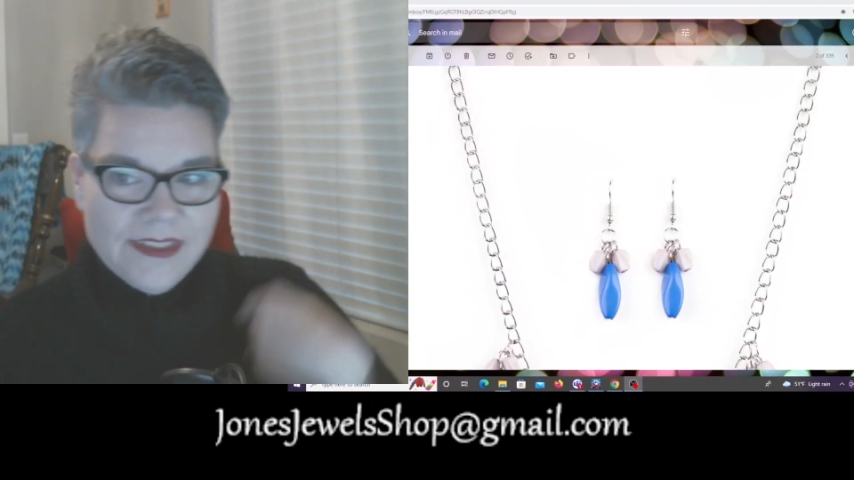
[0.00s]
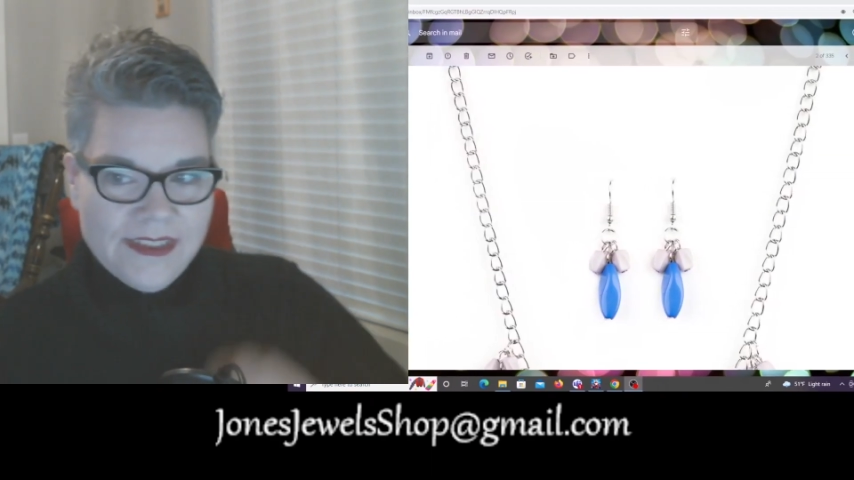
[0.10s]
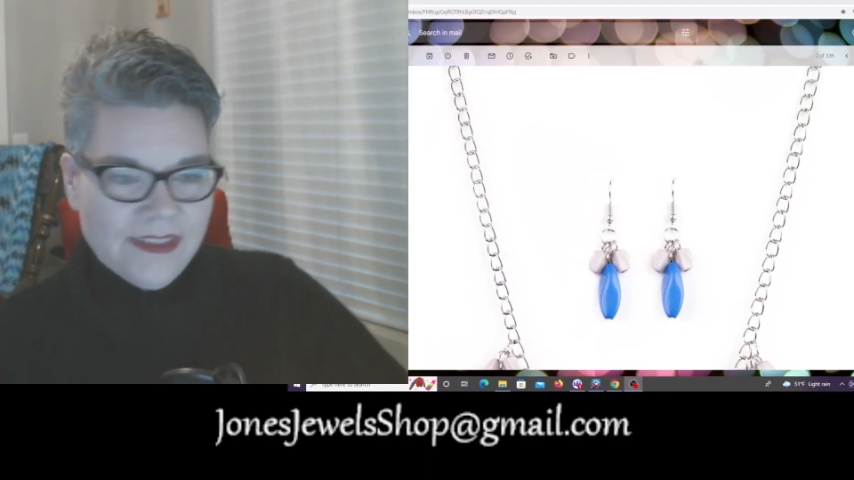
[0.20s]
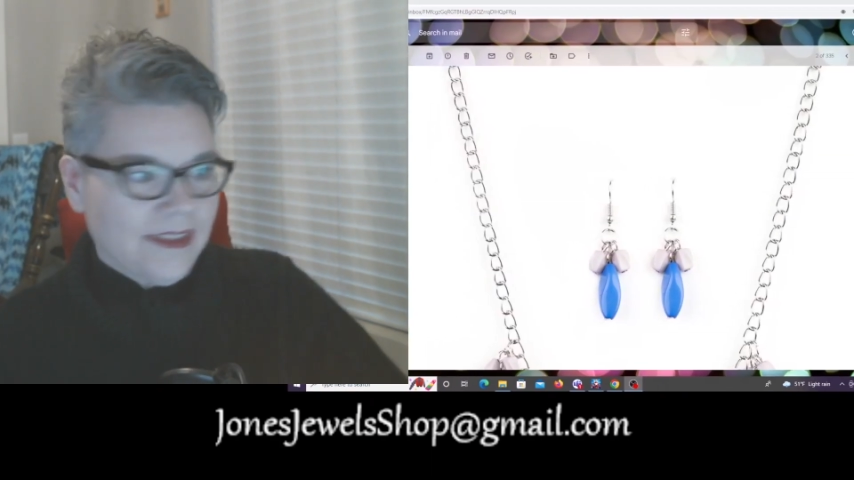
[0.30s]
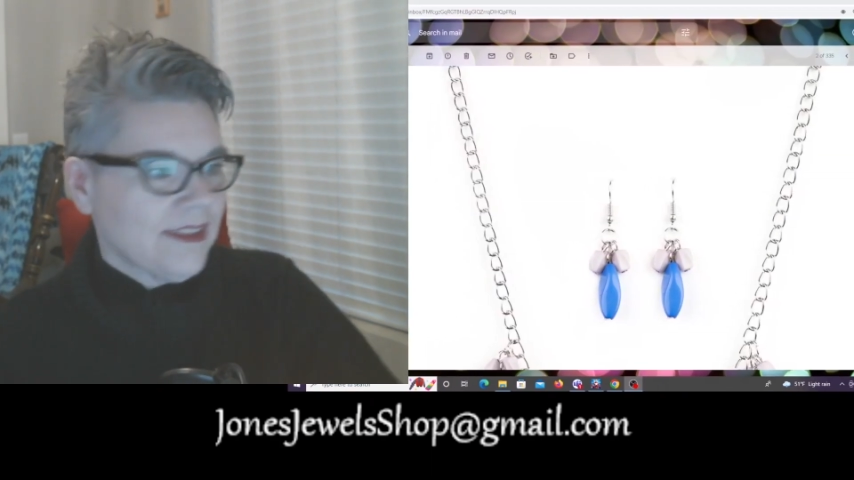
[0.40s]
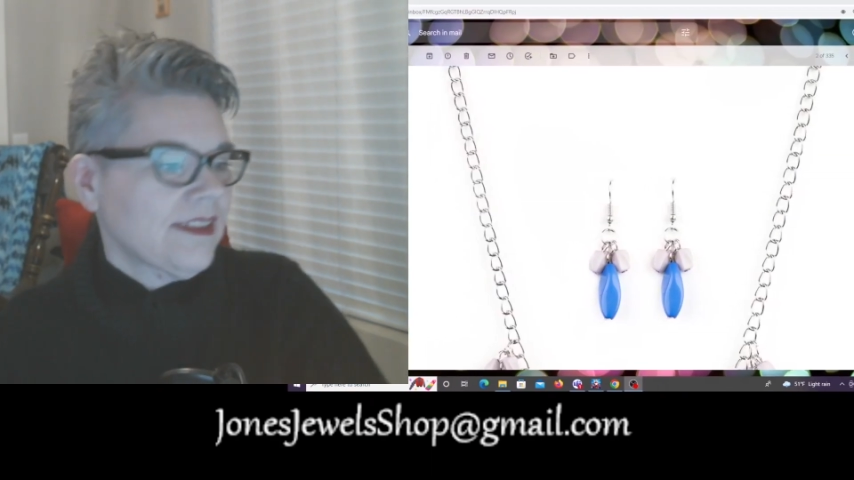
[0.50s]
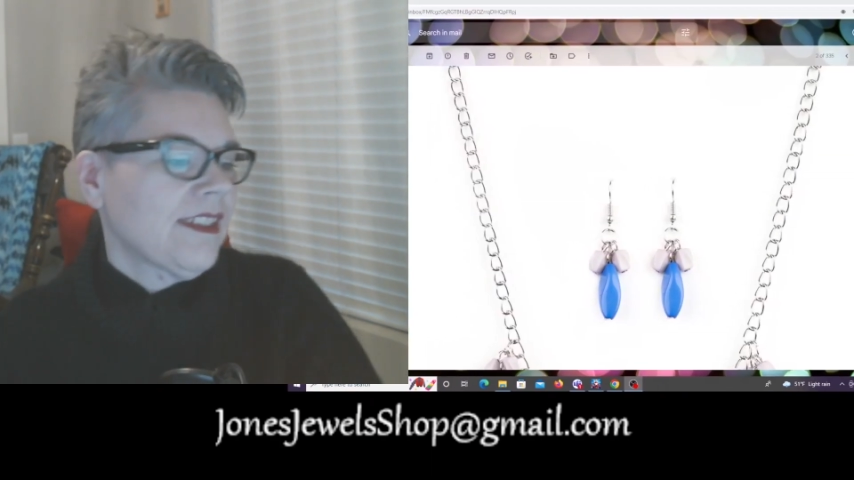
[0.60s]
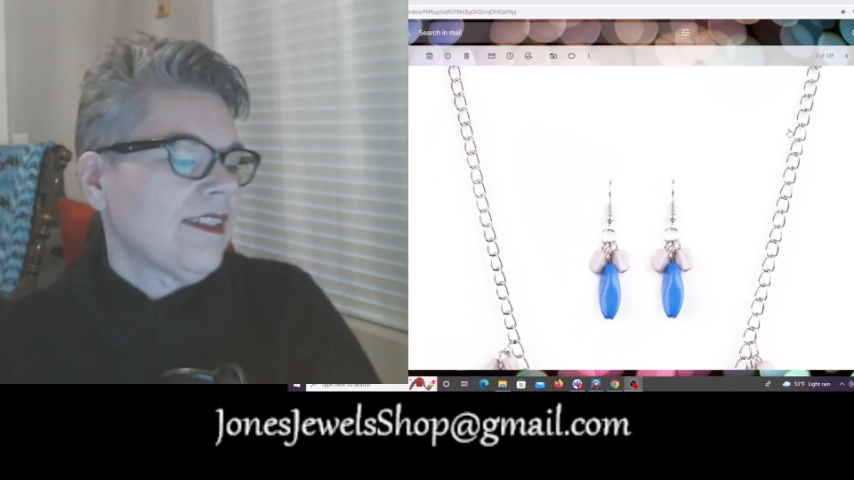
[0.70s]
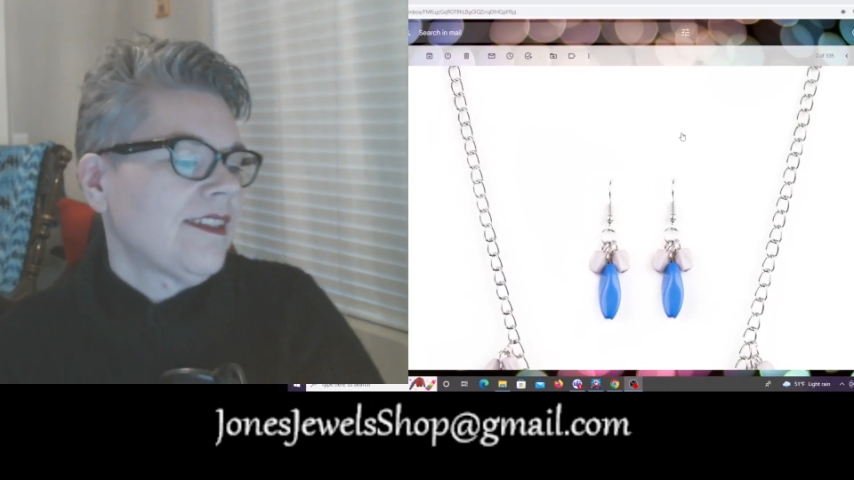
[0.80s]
is